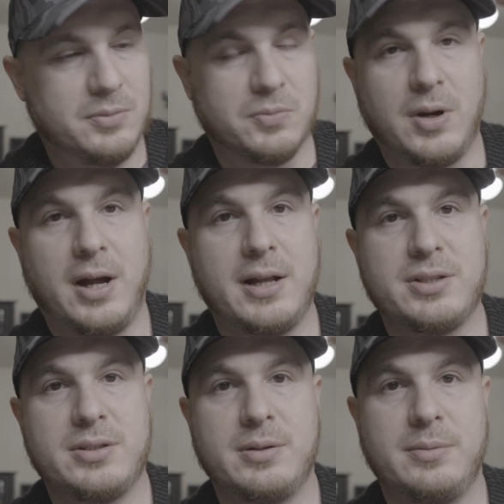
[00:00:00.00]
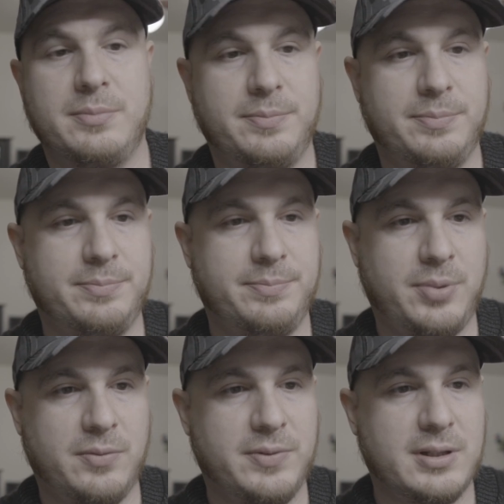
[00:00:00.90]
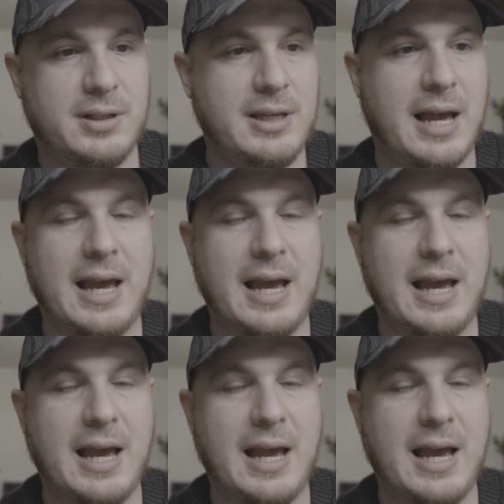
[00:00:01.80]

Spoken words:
the rods perfectly.